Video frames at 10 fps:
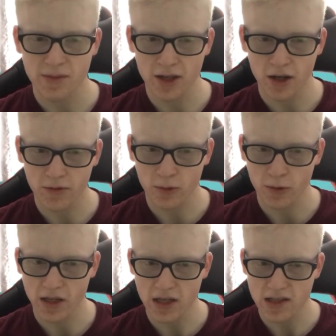I mean, after all,
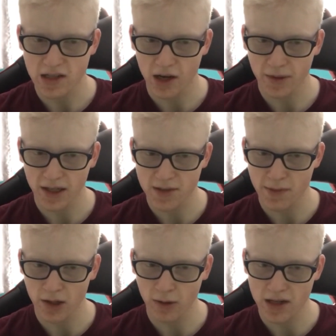he is up against
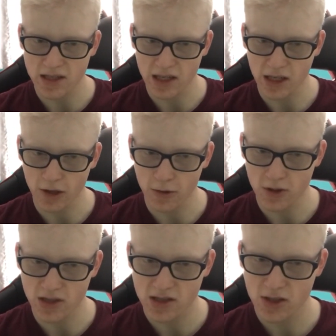Manu Lanzini, who
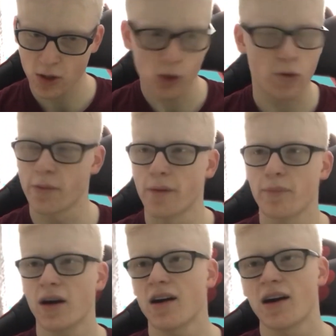just tore him
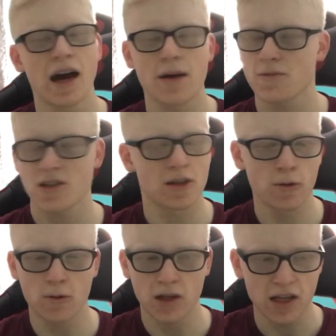apart,
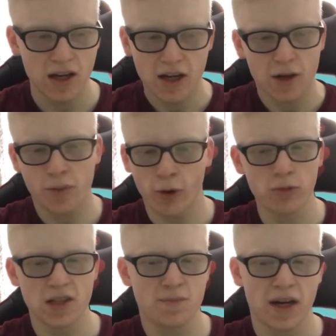absolutely.
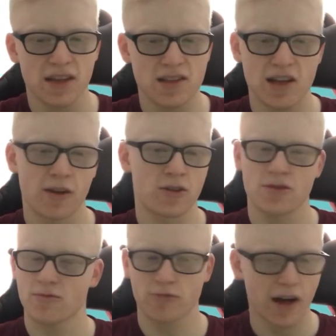Pulled his pants down,
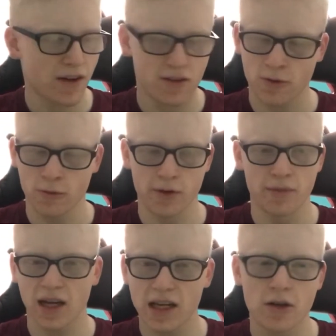just ran through him,
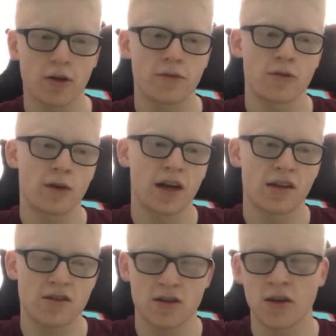laid it off to
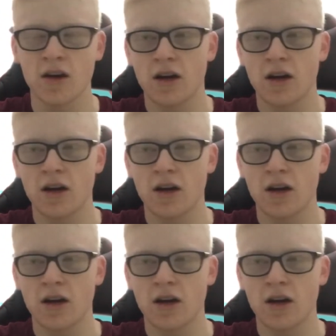Anderson.